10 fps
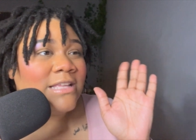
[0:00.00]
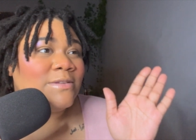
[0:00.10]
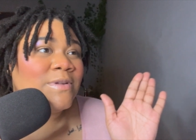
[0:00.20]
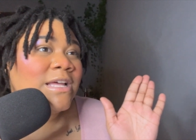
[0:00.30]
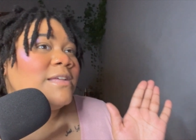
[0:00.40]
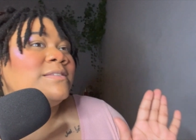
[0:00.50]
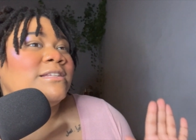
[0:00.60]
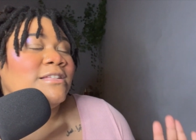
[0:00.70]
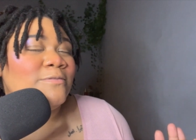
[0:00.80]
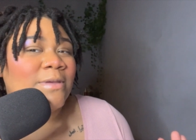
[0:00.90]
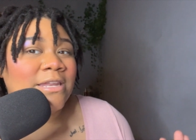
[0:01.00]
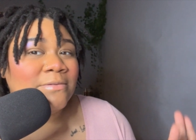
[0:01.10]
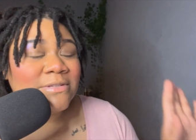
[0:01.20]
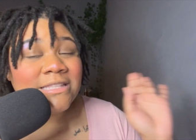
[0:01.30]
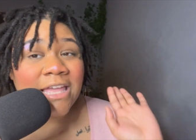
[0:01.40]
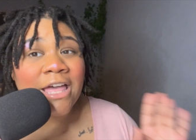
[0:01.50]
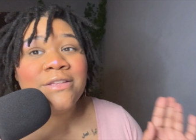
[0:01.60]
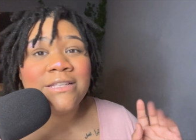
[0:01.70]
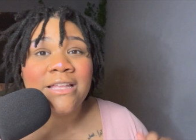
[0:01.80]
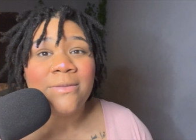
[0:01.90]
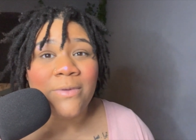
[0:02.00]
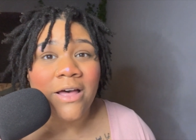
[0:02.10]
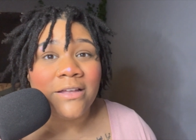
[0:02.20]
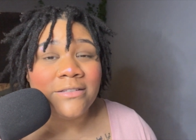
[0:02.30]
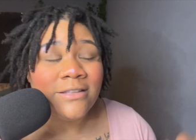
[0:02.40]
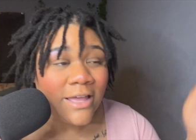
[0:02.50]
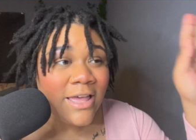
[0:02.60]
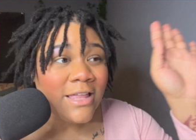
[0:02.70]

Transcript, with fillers: So when it comes to other mediums, think outside the box,